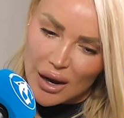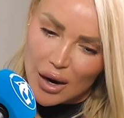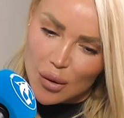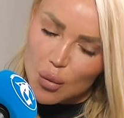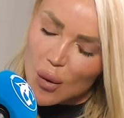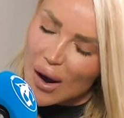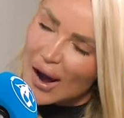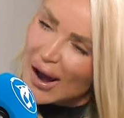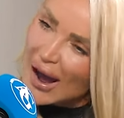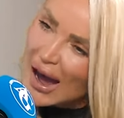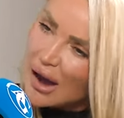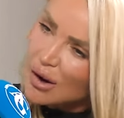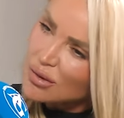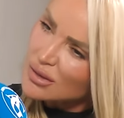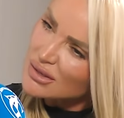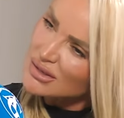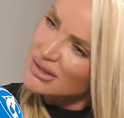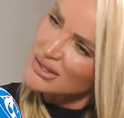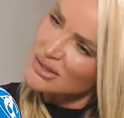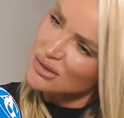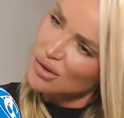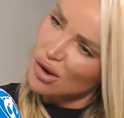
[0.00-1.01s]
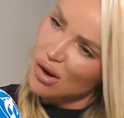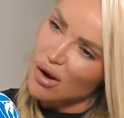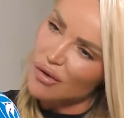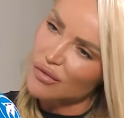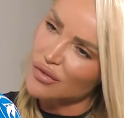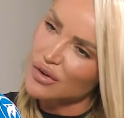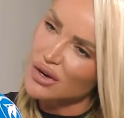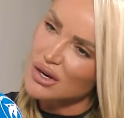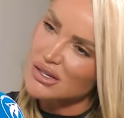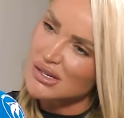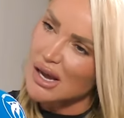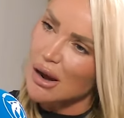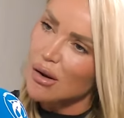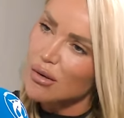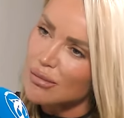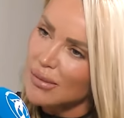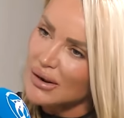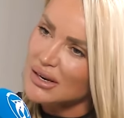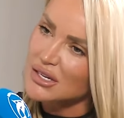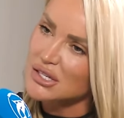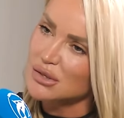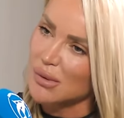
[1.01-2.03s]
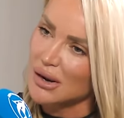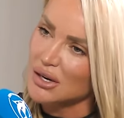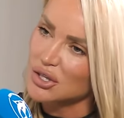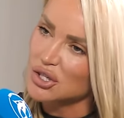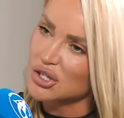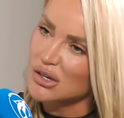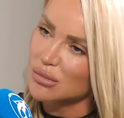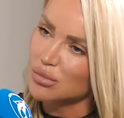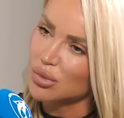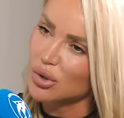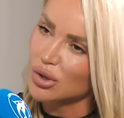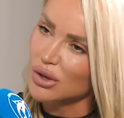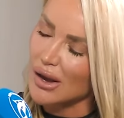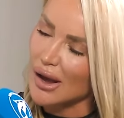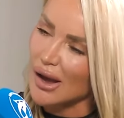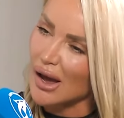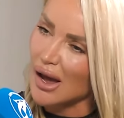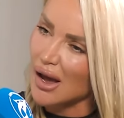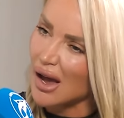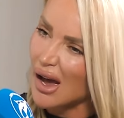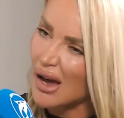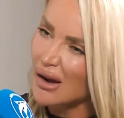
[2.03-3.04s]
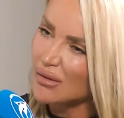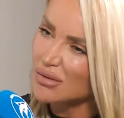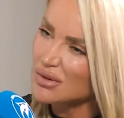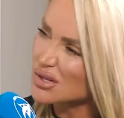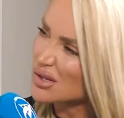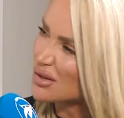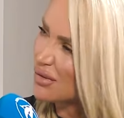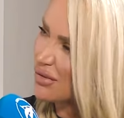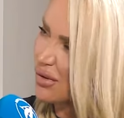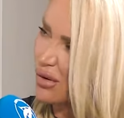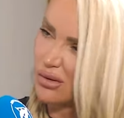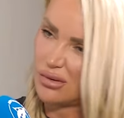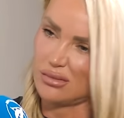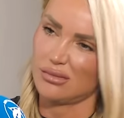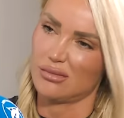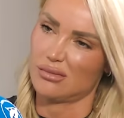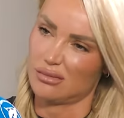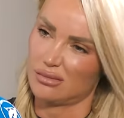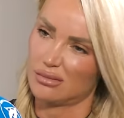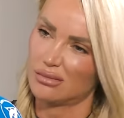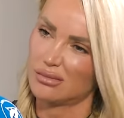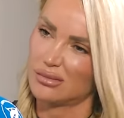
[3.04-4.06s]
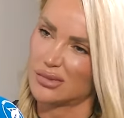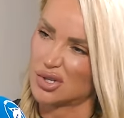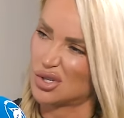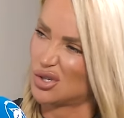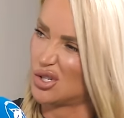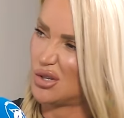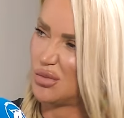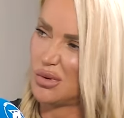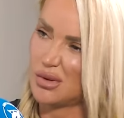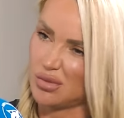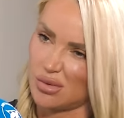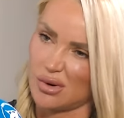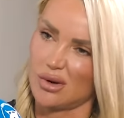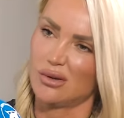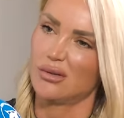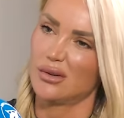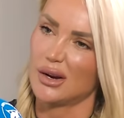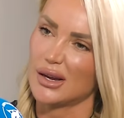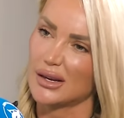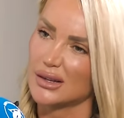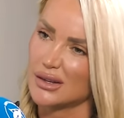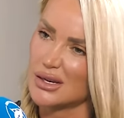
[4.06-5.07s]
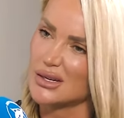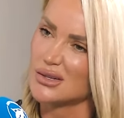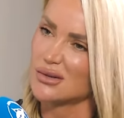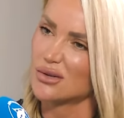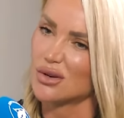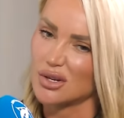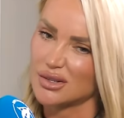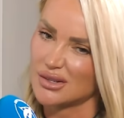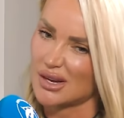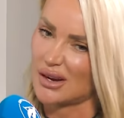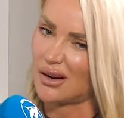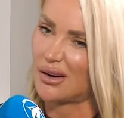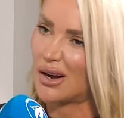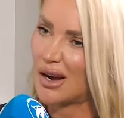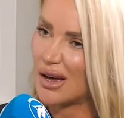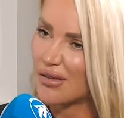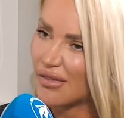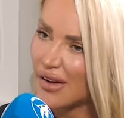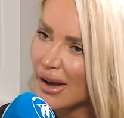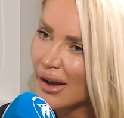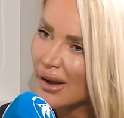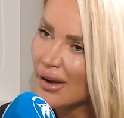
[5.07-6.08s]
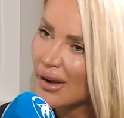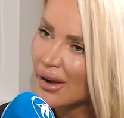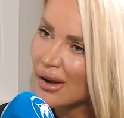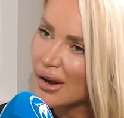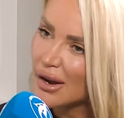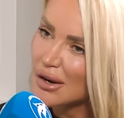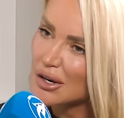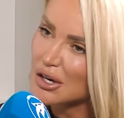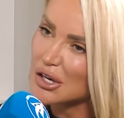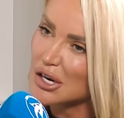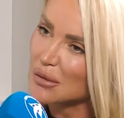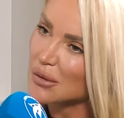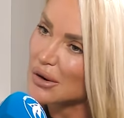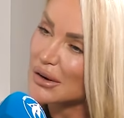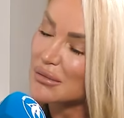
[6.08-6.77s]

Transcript: why, how is this not obvious? How am I smashing it? But yeah, I, I was the fucking the stupid one. Like these are all dead clever, you know.